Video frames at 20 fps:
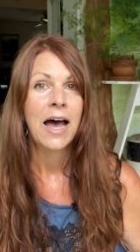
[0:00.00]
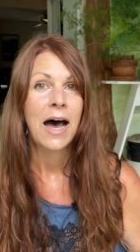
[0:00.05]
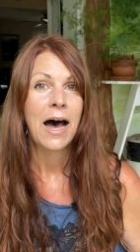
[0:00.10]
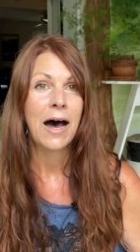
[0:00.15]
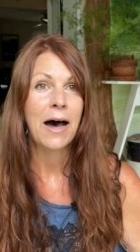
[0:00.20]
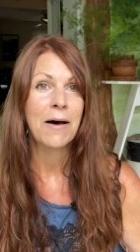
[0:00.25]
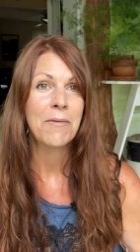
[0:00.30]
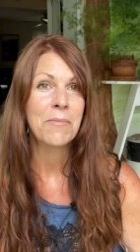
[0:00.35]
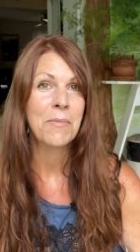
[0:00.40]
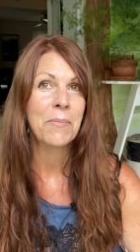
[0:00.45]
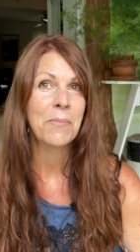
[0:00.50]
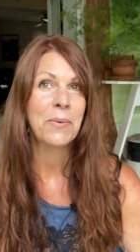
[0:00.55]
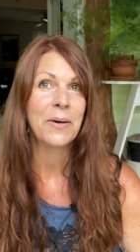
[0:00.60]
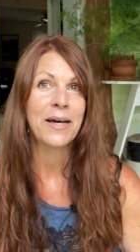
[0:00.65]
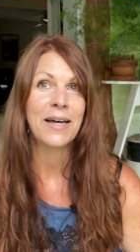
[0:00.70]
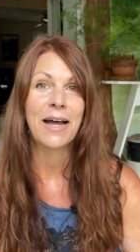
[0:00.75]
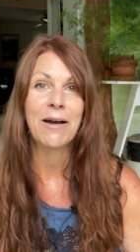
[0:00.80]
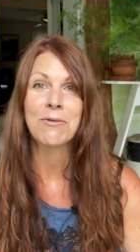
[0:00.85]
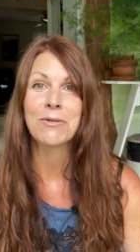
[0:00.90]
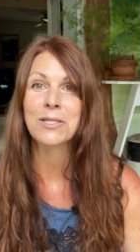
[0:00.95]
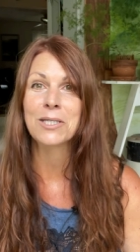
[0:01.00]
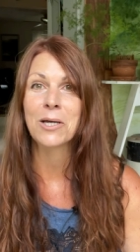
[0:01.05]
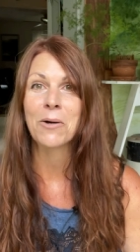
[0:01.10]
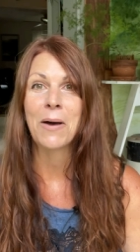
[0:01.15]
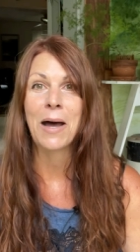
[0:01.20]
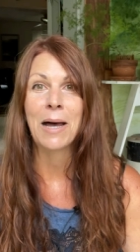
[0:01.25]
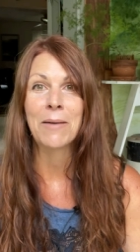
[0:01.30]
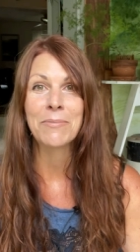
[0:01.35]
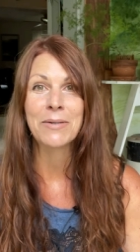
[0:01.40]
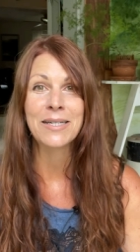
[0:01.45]
Um, but I was so
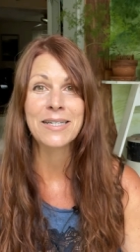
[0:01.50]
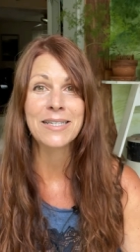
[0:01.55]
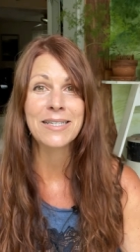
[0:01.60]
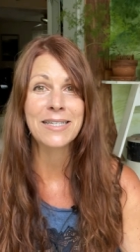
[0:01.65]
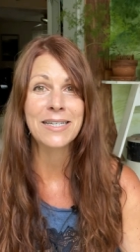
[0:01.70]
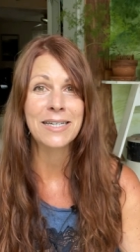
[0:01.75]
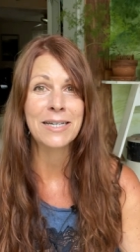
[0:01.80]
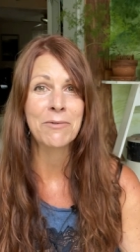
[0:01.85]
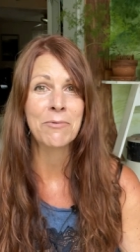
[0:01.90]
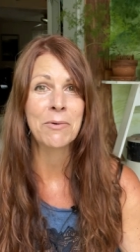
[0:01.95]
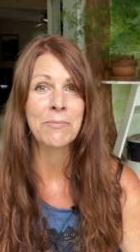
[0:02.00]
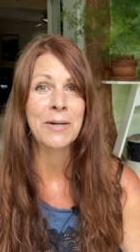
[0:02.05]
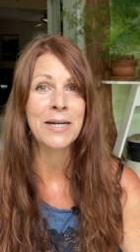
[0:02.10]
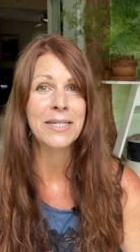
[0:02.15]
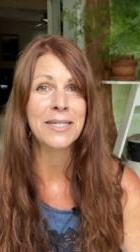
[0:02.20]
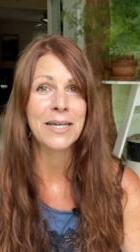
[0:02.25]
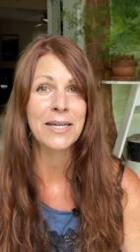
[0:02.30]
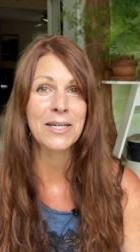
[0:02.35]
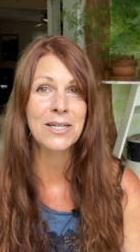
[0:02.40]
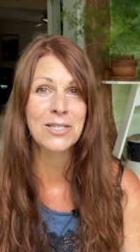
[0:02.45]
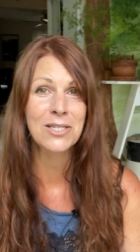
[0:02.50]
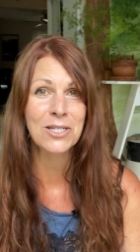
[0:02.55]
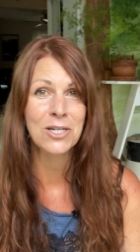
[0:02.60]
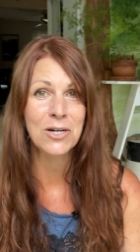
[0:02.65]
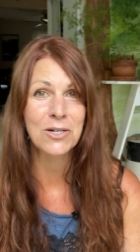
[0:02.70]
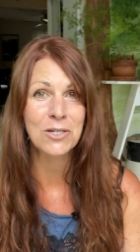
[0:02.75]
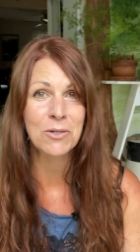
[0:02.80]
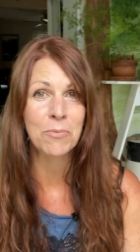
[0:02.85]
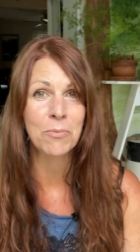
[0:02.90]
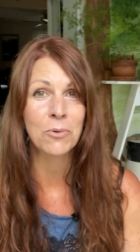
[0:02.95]
happy to see it. When my dahlias
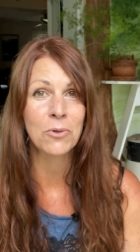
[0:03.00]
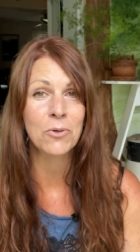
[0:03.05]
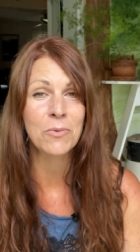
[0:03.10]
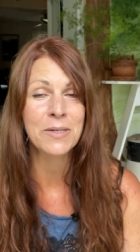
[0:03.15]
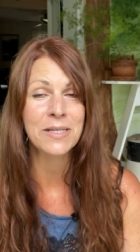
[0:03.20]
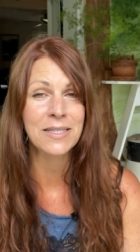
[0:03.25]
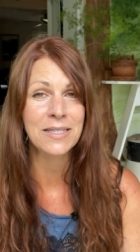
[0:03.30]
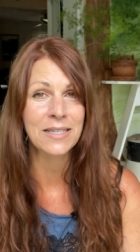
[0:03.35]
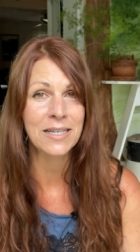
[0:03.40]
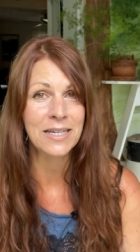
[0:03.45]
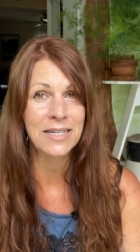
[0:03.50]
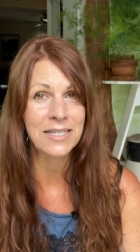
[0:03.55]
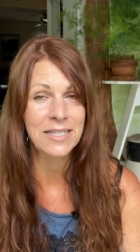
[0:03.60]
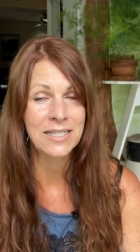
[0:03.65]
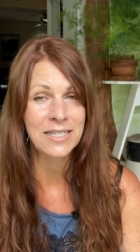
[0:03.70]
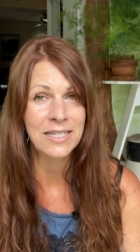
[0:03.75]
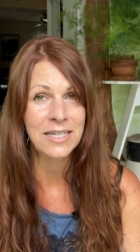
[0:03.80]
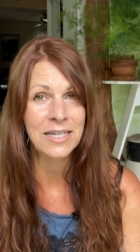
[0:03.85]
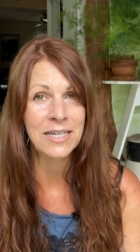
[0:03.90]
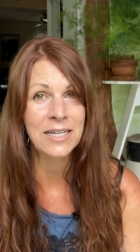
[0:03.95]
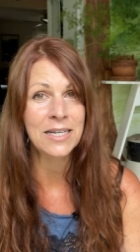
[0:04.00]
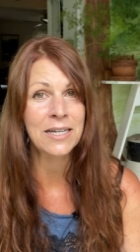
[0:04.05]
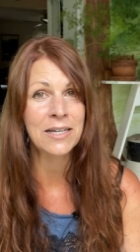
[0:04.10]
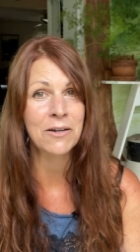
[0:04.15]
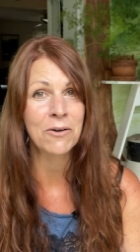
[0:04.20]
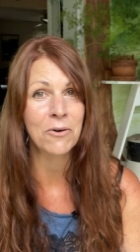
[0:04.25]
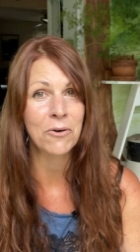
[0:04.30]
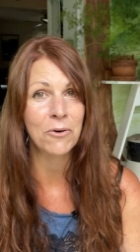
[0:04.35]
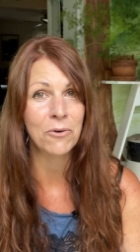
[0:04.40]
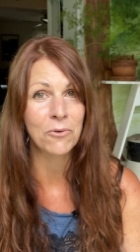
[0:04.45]
start to bloom, it's like
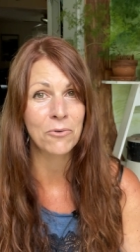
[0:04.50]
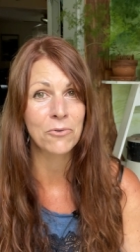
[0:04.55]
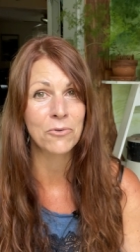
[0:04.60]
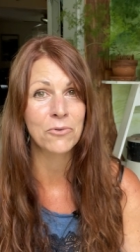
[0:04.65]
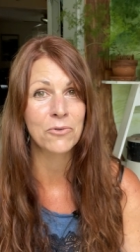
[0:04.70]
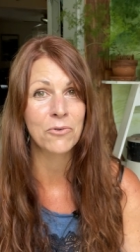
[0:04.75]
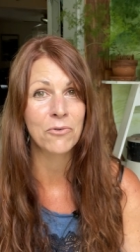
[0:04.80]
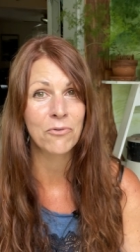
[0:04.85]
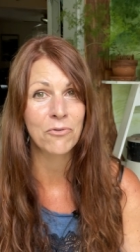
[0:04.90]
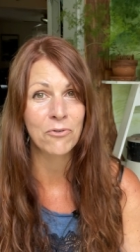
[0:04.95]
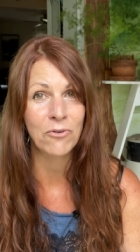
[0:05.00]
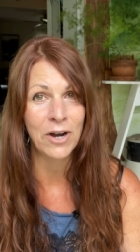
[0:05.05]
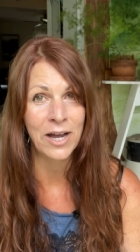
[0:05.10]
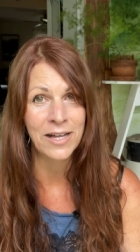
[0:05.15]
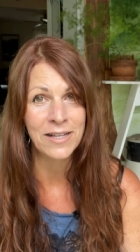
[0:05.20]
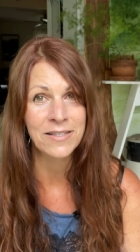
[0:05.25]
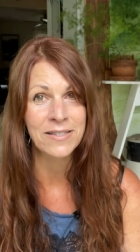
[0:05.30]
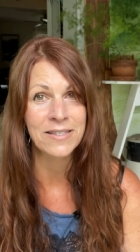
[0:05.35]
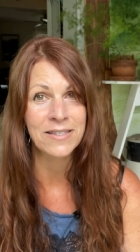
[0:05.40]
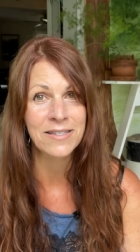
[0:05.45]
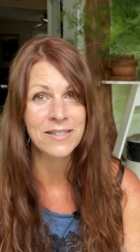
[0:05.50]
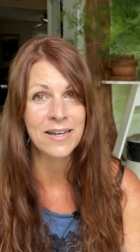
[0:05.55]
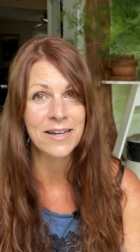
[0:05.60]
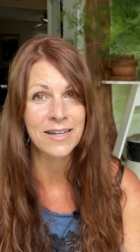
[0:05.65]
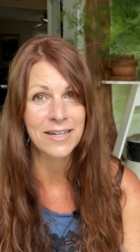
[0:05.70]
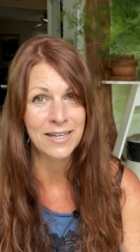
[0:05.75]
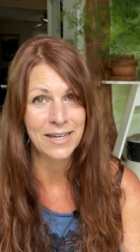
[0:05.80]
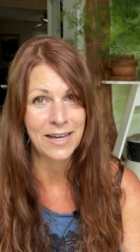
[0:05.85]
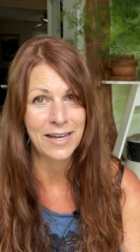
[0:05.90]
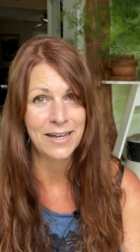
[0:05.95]
seeing old friends
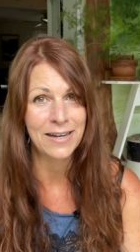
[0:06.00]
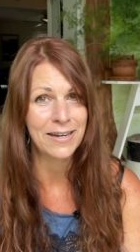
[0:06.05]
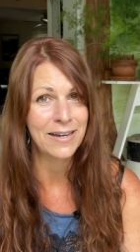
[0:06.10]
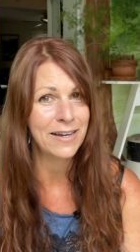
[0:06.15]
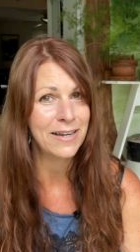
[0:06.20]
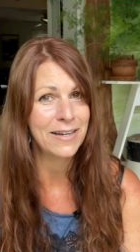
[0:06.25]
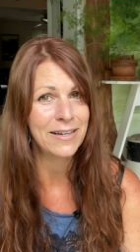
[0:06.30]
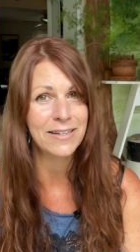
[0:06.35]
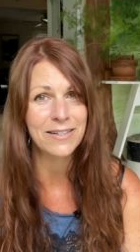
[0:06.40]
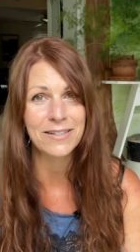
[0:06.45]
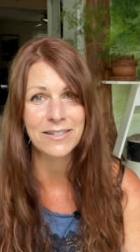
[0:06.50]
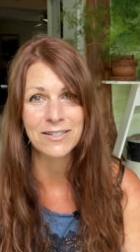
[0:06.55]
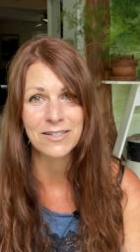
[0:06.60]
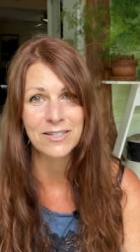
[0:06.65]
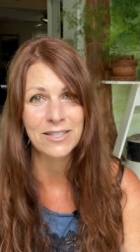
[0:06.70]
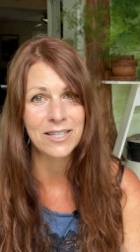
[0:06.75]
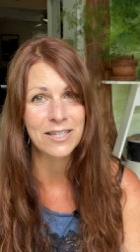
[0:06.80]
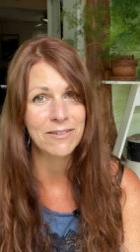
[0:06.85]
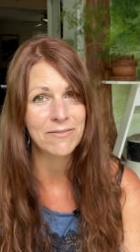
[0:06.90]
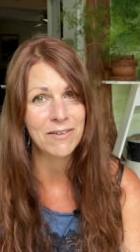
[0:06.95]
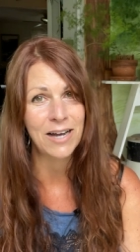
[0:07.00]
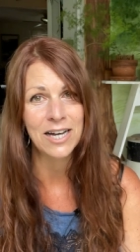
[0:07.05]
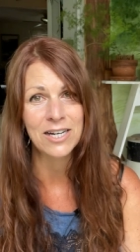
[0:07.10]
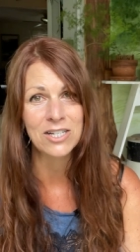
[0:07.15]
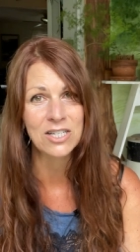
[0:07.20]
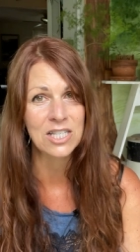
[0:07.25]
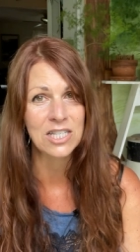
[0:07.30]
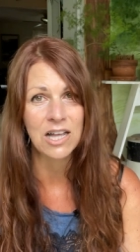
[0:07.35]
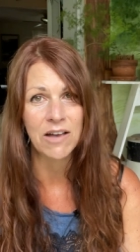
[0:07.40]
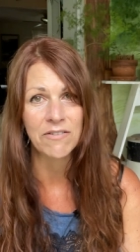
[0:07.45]
again. It, it, I
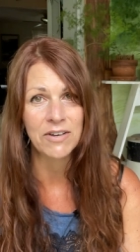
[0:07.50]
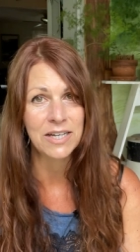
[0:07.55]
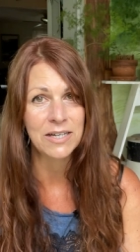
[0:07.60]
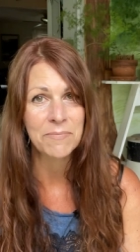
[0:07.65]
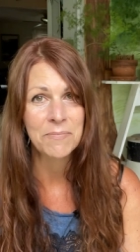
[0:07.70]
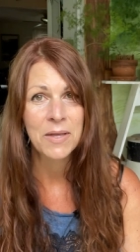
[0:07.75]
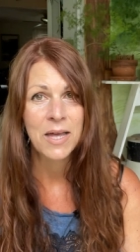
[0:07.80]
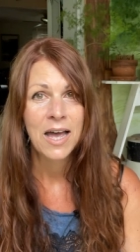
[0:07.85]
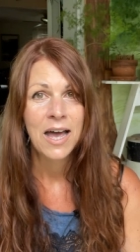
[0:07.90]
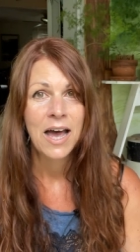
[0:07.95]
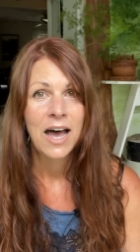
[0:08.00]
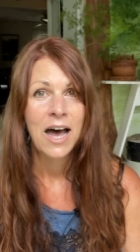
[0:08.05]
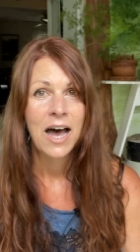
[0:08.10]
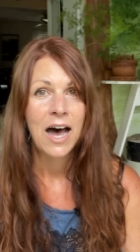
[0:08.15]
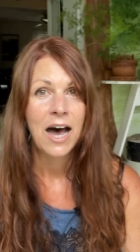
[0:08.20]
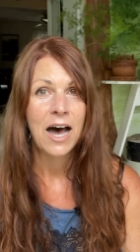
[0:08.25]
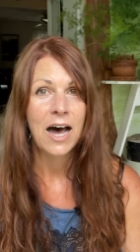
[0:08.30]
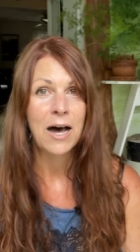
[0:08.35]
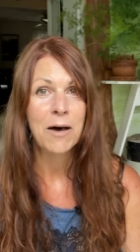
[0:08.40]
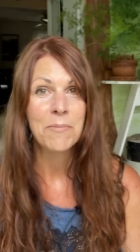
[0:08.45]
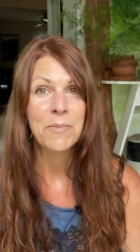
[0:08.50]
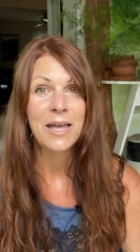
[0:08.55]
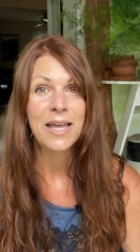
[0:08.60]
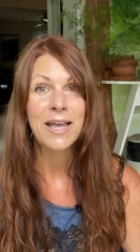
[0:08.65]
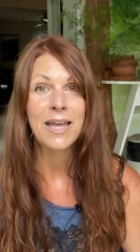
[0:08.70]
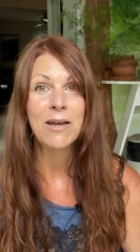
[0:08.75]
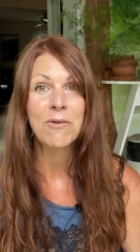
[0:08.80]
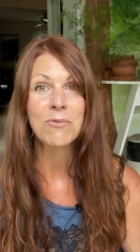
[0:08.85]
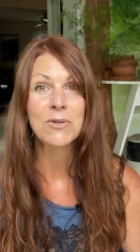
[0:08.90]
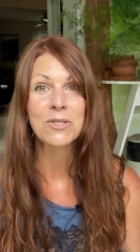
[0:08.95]
just love it. Um,
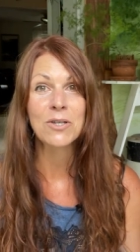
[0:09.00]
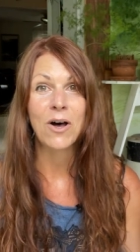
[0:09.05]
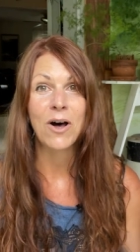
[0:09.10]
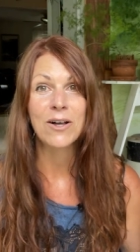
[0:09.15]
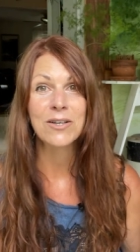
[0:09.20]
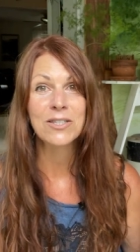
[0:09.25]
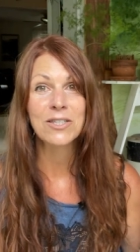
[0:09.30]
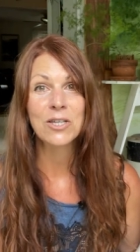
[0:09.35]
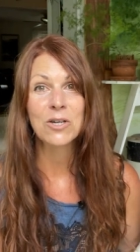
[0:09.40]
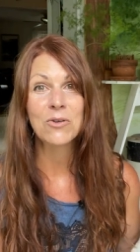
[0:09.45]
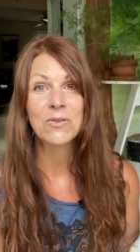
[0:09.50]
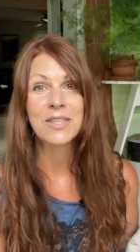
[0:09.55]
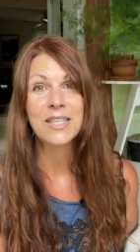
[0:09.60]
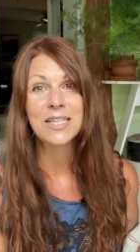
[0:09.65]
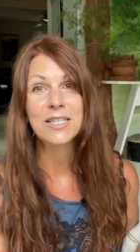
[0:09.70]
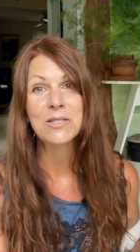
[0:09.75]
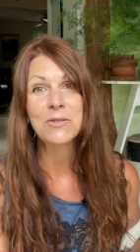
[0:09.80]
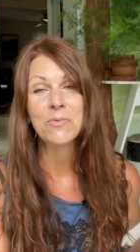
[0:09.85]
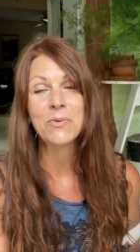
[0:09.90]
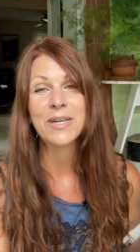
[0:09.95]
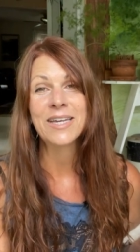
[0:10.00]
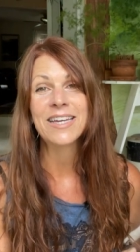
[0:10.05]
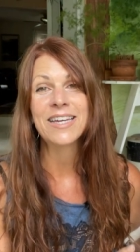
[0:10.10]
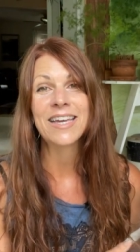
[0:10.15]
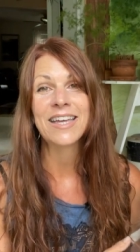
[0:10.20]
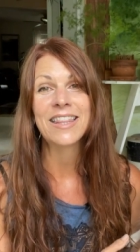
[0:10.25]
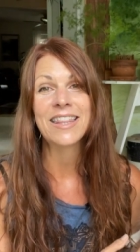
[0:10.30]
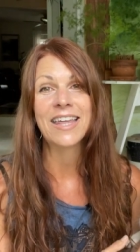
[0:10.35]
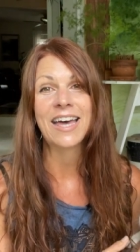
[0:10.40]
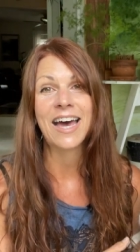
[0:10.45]
it was also this
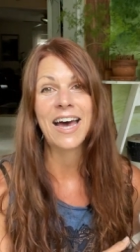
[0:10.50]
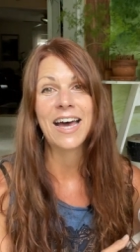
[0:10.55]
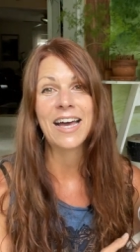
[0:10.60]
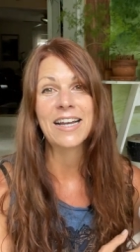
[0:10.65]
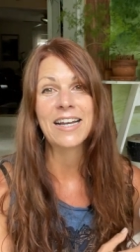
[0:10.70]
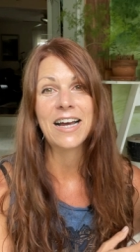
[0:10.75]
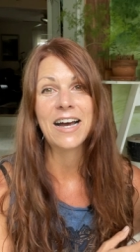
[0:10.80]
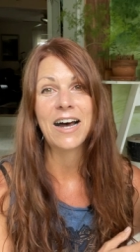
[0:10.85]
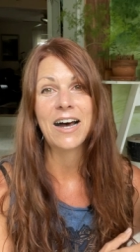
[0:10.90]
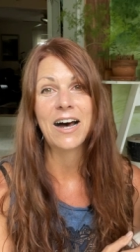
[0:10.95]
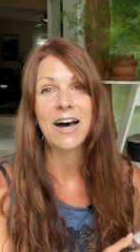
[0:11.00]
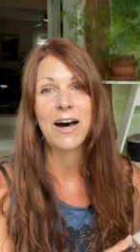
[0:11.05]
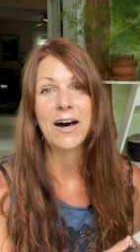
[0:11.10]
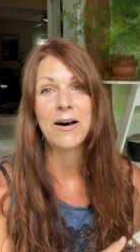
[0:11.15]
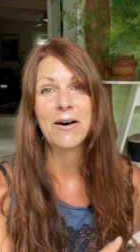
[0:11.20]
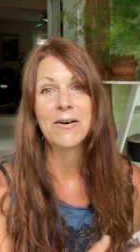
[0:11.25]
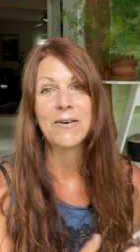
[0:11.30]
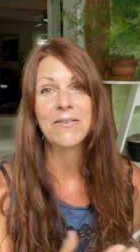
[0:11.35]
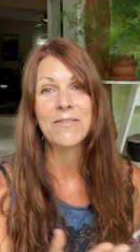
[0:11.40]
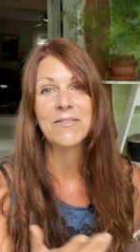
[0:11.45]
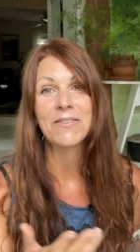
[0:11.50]
week that uh,